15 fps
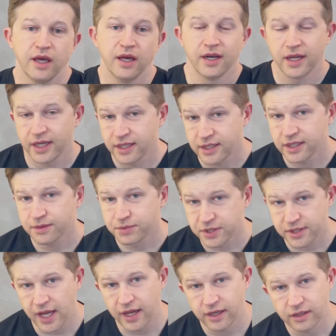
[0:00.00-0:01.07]
And I ended up
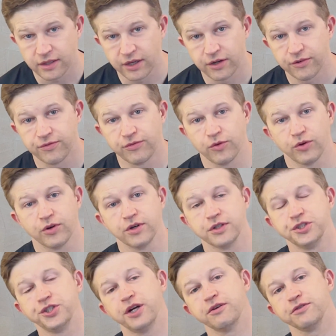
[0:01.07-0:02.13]
staying there for
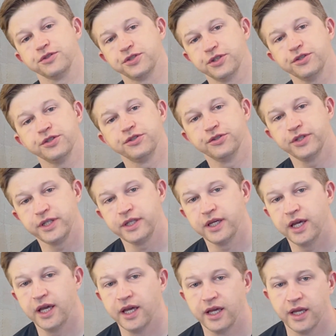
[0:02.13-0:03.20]
general surgery,
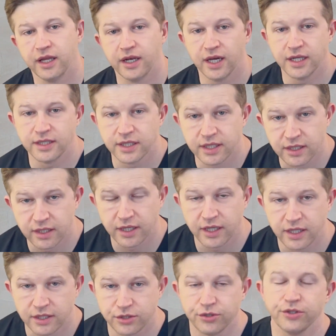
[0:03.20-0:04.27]
and I did
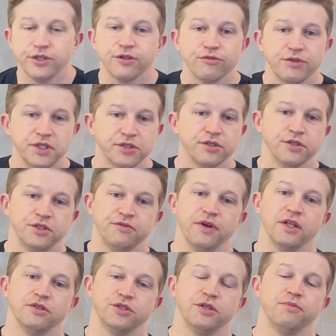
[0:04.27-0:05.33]
a two year research
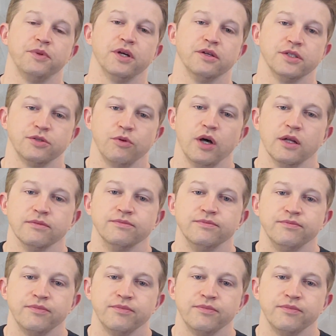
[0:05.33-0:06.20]
fellowship there as well.